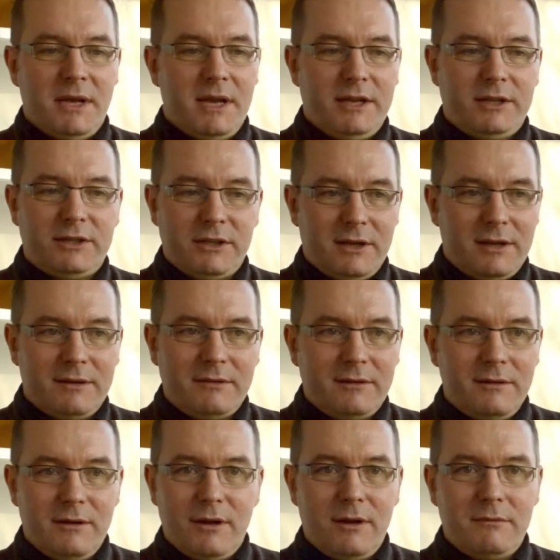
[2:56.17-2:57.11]
It's
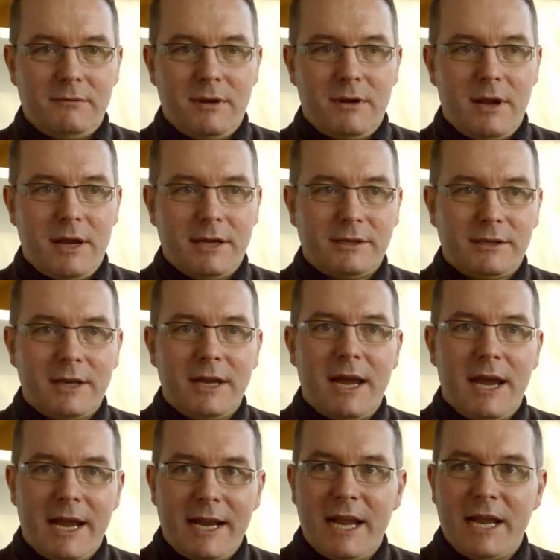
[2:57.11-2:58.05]

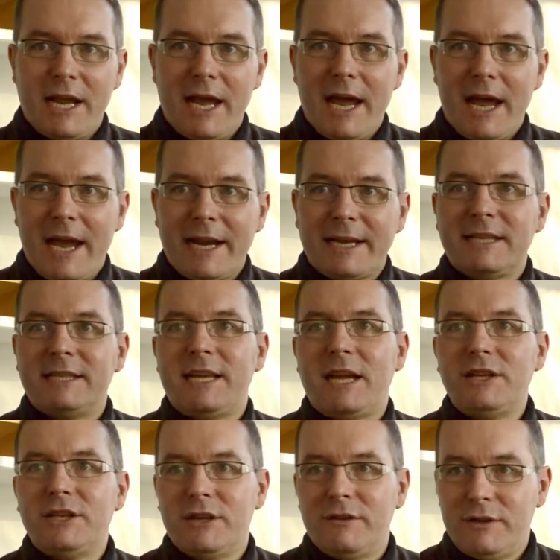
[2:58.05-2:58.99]
an
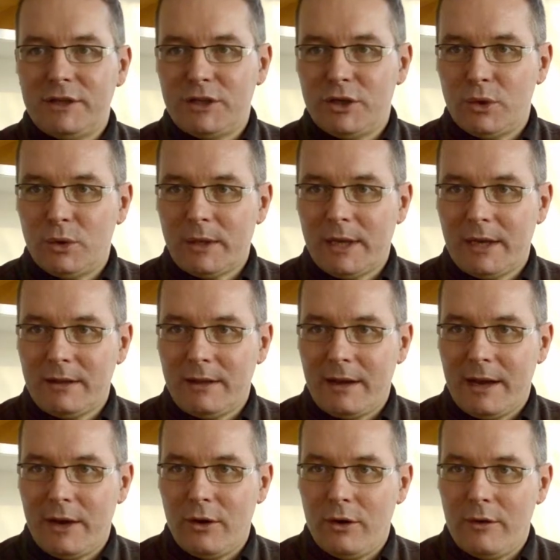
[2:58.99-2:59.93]
extension of the toolkit
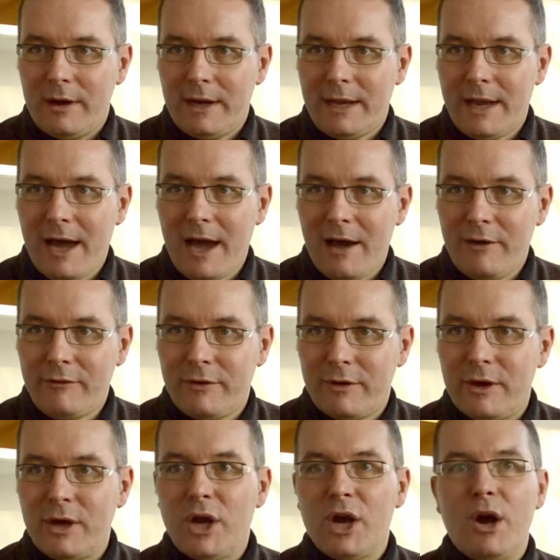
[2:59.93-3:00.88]
that I already have,
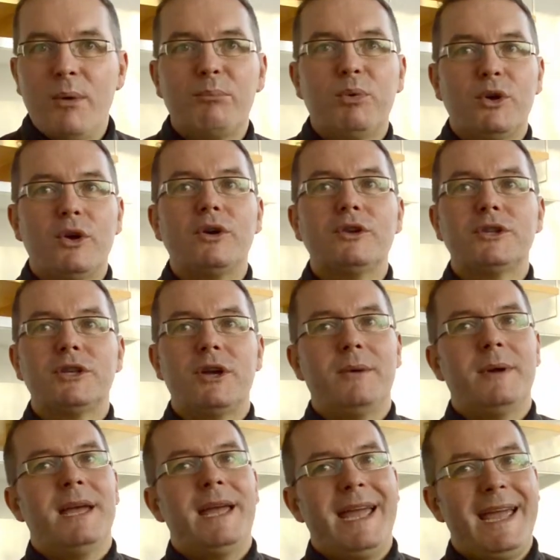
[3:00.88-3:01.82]
but
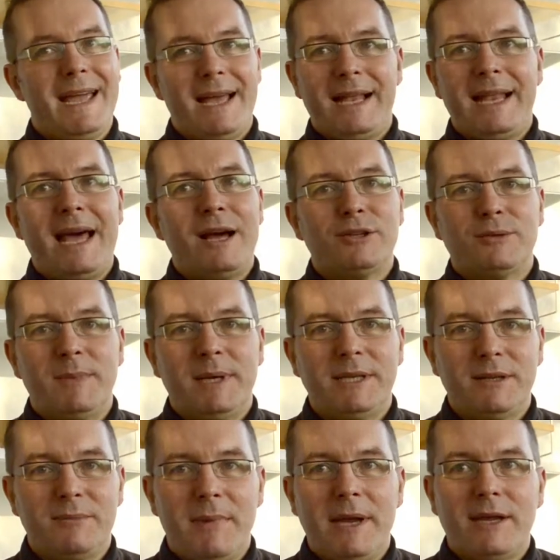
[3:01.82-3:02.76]
also it allows me
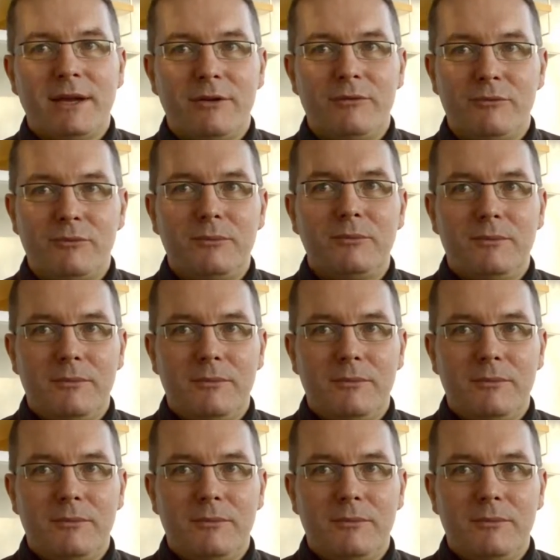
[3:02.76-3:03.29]
to make an